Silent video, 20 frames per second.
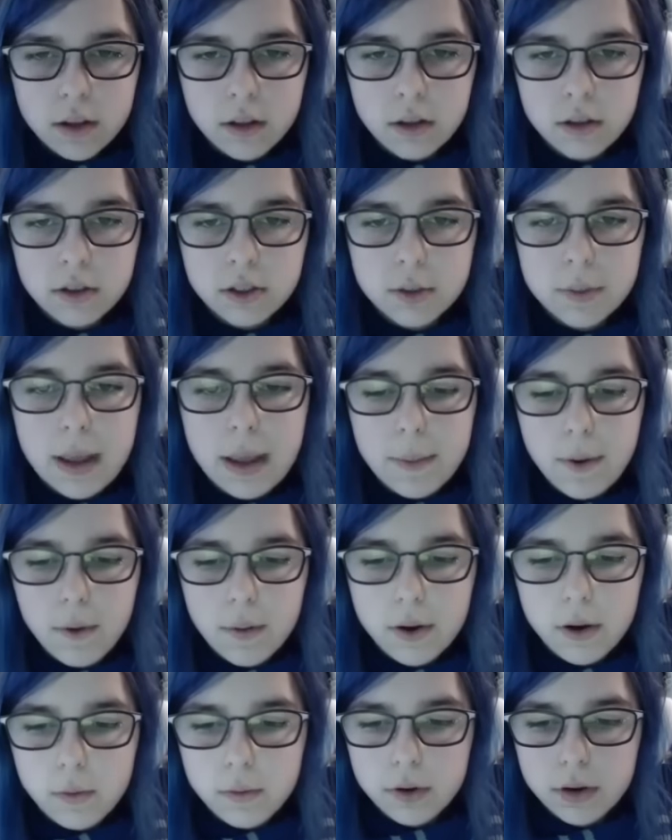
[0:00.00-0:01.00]
Jemima.
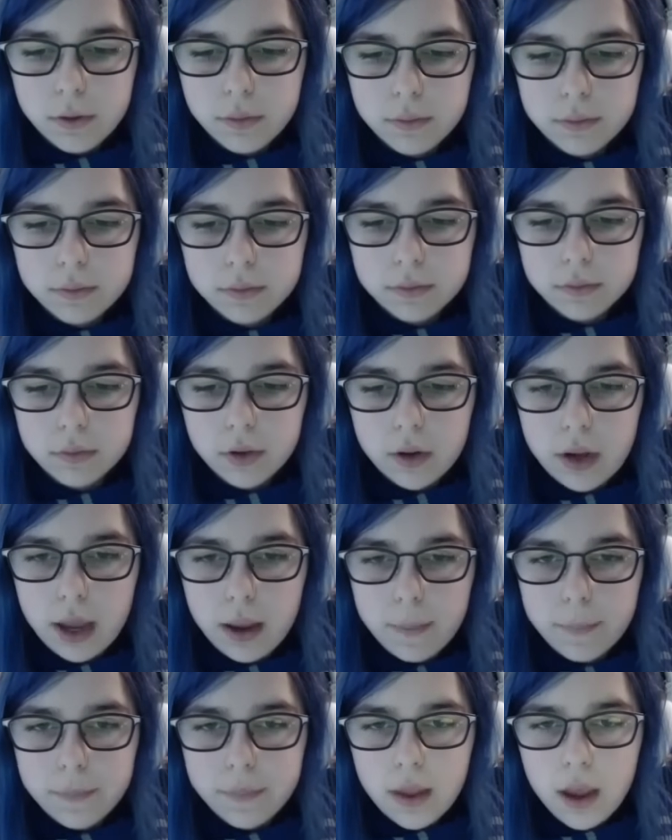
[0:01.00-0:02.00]
Oh, okay.
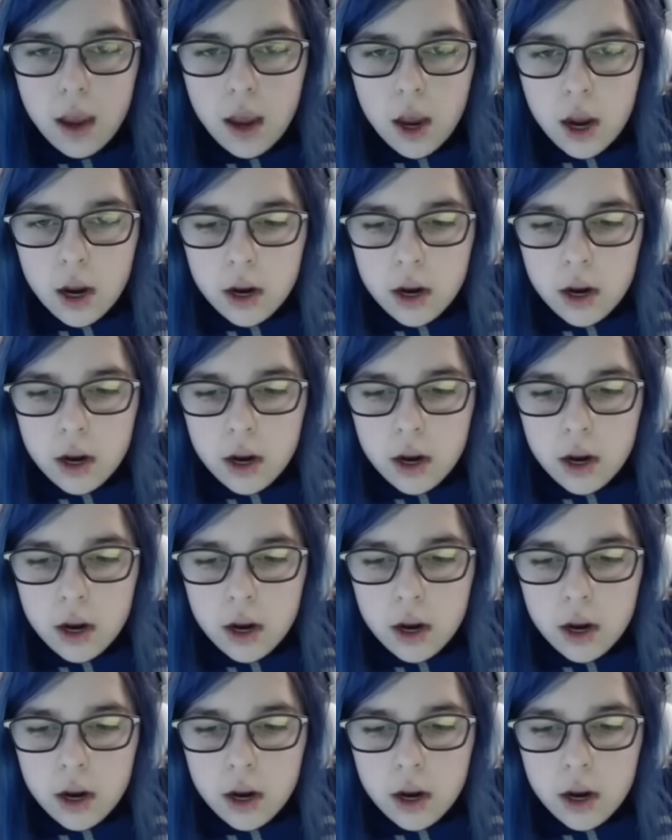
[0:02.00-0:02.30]
Shabam! Ah!